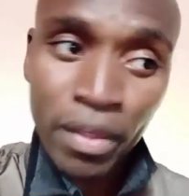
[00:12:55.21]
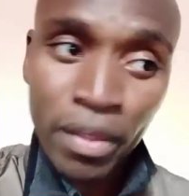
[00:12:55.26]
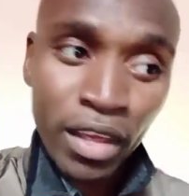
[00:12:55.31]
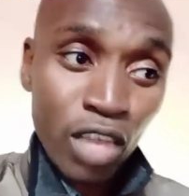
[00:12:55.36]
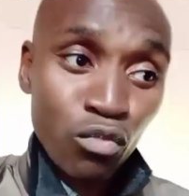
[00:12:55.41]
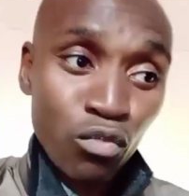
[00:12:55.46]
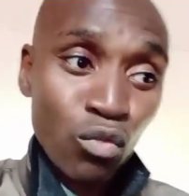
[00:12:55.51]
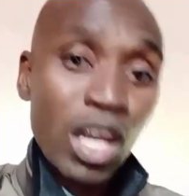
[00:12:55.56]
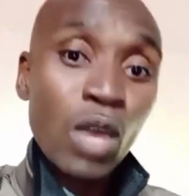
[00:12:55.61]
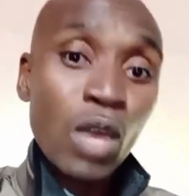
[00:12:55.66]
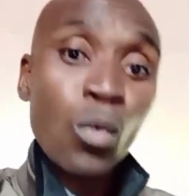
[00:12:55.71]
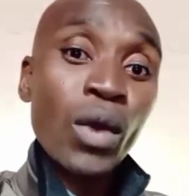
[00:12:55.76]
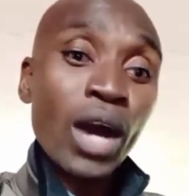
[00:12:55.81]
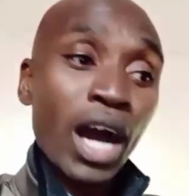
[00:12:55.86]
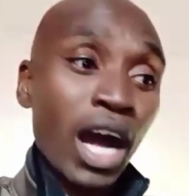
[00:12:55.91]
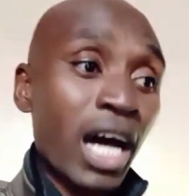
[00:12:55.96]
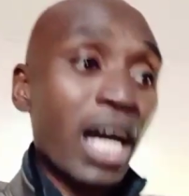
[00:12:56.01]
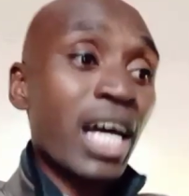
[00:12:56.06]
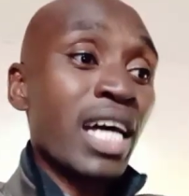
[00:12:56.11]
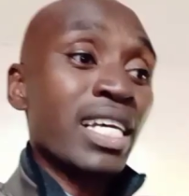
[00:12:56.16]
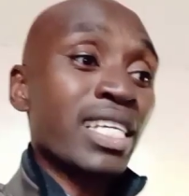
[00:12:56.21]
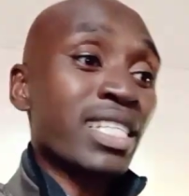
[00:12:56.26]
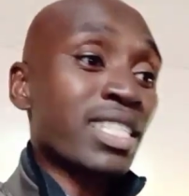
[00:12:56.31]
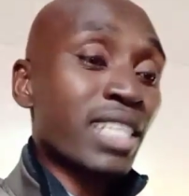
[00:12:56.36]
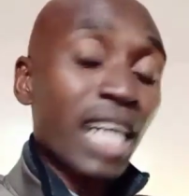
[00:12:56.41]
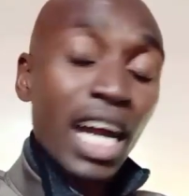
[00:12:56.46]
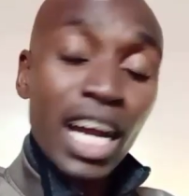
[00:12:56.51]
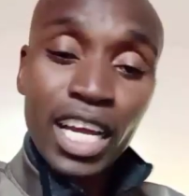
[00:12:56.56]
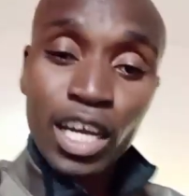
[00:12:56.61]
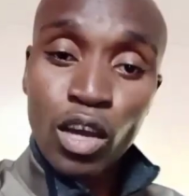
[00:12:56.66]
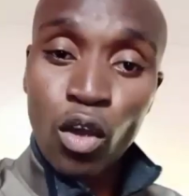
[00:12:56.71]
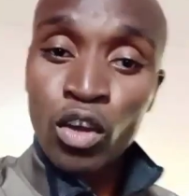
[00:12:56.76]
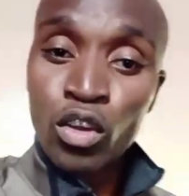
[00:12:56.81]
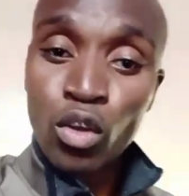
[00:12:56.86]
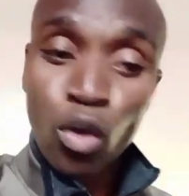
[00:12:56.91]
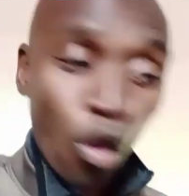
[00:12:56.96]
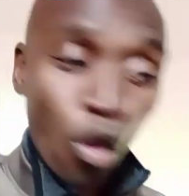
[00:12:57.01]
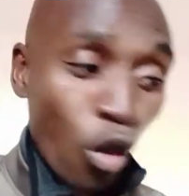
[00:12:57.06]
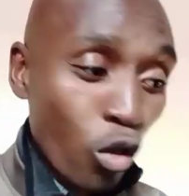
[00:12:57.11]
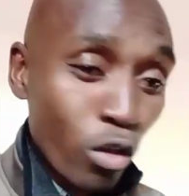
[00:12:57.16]
That is why we are stuck in
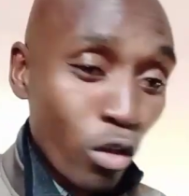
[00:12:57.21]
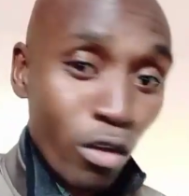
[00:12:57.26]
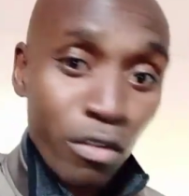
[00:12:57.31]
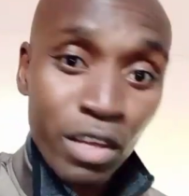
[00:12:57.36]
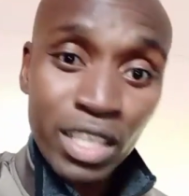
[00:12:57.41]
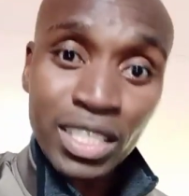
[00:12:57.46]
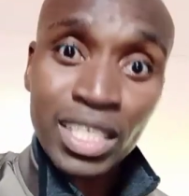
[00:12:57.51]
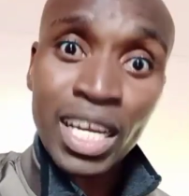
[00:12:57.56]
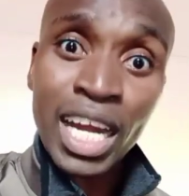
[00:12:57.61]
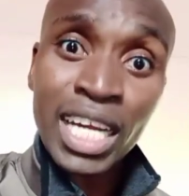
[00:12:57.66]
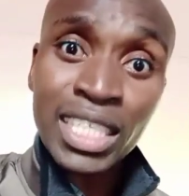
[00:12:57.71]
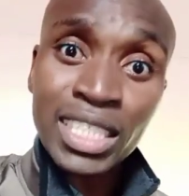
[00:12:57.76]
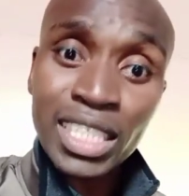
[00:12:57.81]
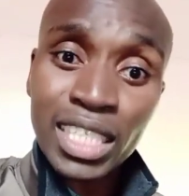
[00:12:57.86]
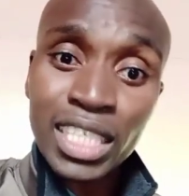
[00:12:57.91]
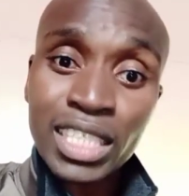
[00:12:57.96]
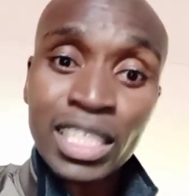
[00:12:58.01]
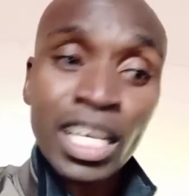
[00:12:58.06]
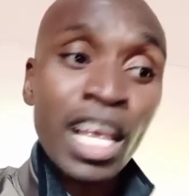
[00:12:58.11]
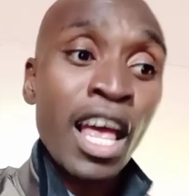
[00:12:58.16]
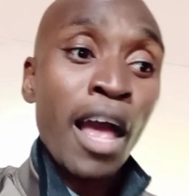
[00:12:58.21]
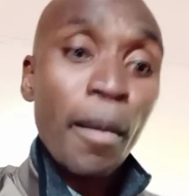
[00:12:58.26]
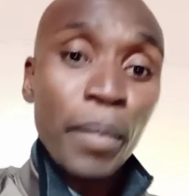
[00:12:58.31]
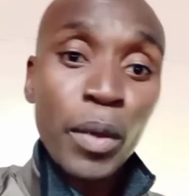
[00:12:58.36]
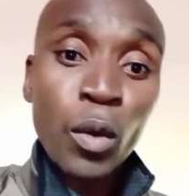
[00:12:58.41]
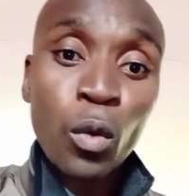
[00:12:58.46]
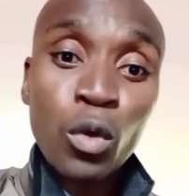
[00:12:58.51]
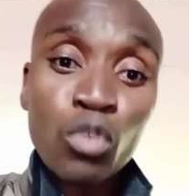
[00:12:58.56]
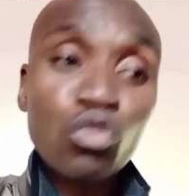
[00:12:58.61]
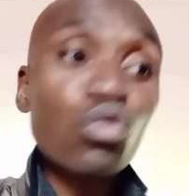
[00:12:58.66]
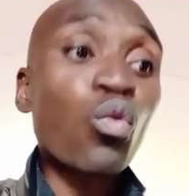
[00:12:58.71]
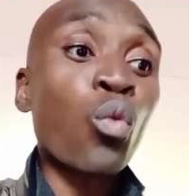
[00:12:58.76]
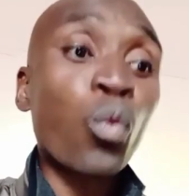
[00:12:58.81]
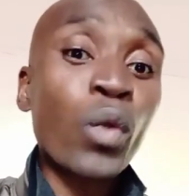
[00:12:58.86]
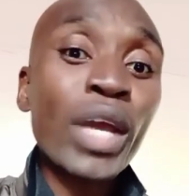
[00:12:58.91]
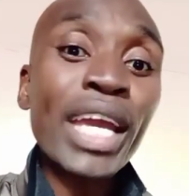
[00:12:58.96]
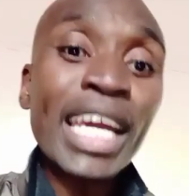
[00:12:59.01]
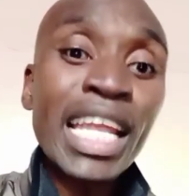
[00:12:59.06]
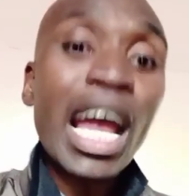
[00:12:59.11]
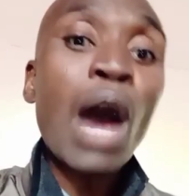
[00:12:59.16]
all of these countries, because
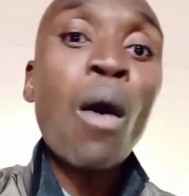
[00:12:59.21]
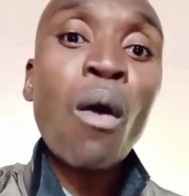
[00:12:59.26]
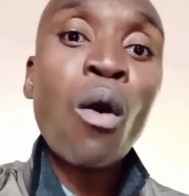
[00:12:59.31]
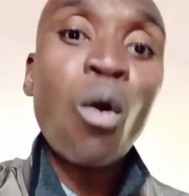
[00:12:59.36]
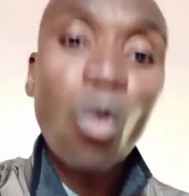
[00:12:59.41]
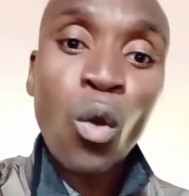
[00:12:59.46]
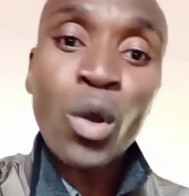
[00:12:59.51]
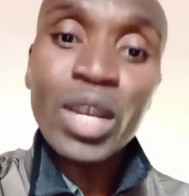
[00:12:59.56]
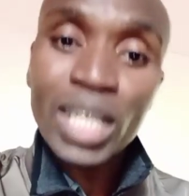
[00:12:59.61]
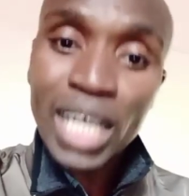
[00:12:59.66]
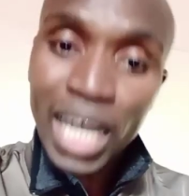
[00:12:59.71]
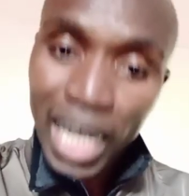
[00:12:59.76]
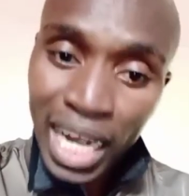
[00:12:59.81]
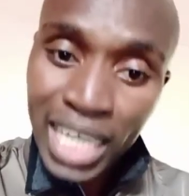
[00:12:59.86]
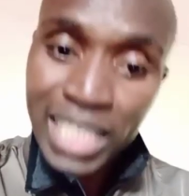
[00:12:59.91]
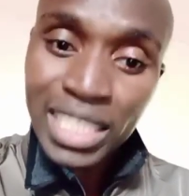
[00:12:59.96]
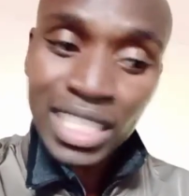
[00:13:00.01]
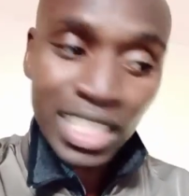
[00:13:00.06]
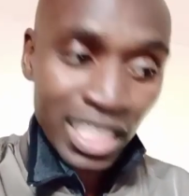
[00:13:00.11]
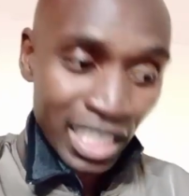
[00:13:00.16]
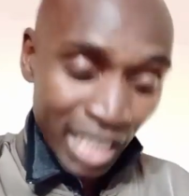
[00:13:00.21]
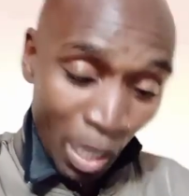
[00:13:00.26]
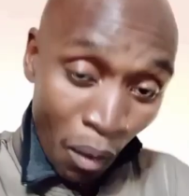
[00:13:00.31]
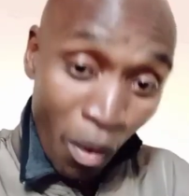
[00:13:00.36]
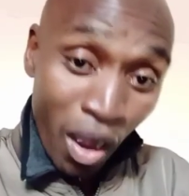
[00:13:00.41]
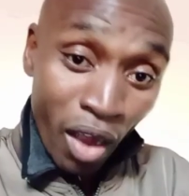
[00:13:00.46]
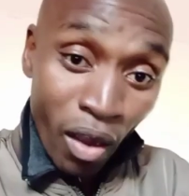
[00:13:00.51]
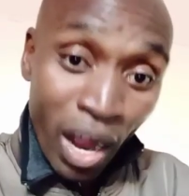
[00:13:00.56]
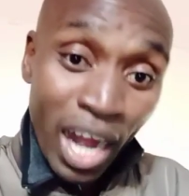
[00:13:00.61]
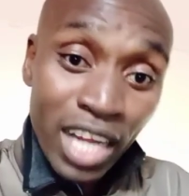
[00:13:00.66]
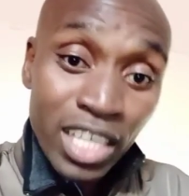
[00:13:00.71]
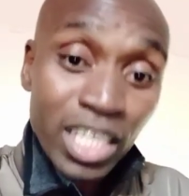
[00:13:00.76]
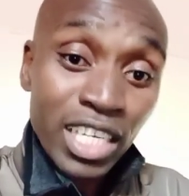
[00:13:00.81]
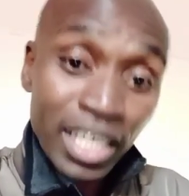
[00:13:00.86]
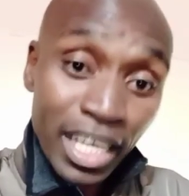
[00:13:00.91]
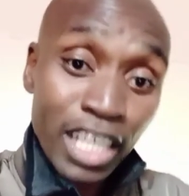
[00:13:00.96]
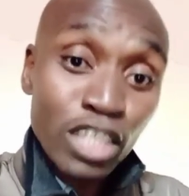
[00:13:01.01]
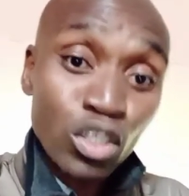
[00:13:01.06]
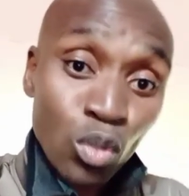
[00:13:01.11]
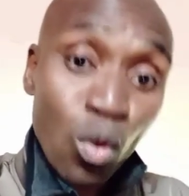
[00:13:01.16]
in our own country,
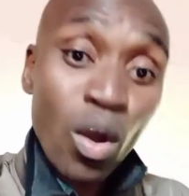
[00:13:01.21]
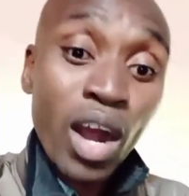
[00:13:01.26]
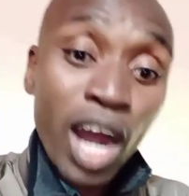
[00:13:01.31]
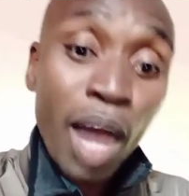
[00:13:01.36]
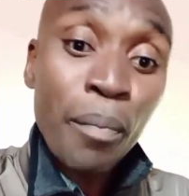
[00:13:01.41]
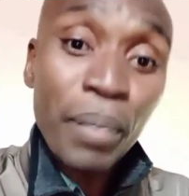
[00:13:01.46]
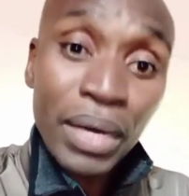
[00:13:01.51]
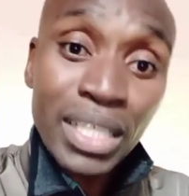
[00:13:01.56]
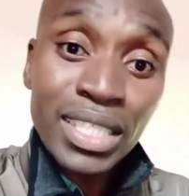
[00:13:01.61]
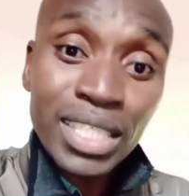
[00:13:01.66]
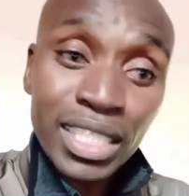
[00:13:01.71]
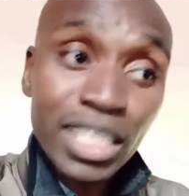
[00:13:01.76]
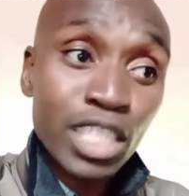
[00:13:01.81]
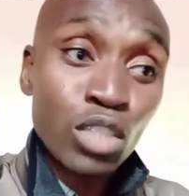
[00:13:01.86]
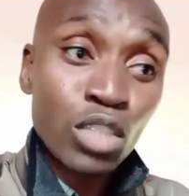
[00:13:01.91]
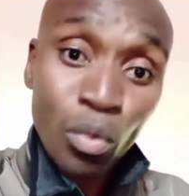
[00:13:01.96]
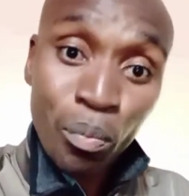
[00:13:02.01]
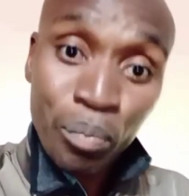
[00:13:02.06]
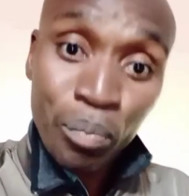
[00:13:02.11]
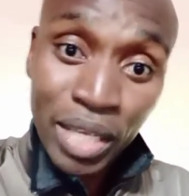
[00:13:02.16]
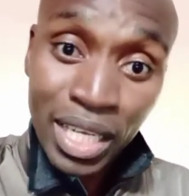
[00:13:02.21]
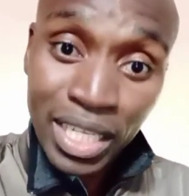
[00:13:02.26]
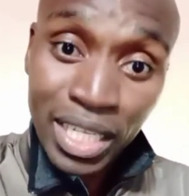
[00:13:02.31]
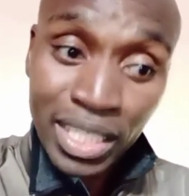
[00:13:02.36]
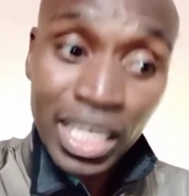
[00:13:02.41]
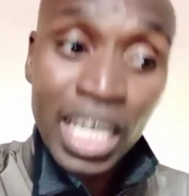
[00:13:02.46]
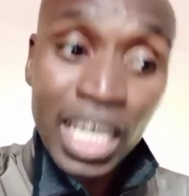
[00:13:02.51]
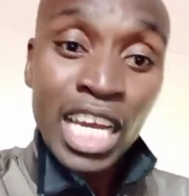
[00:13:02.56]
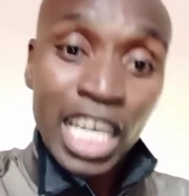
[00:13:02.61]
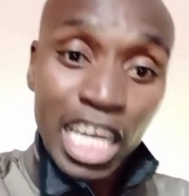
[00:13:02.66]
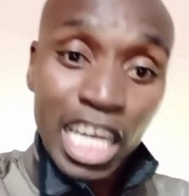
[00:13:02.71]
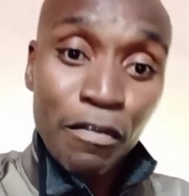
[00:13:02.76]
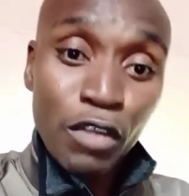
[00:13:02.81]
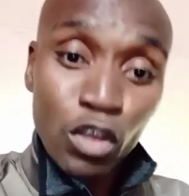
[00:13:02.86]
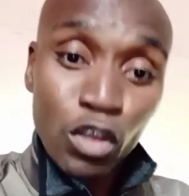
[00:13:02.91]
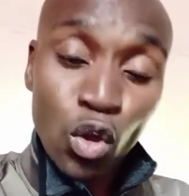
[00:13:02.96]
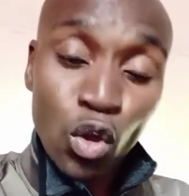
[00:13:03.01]
there's no capacity to build, even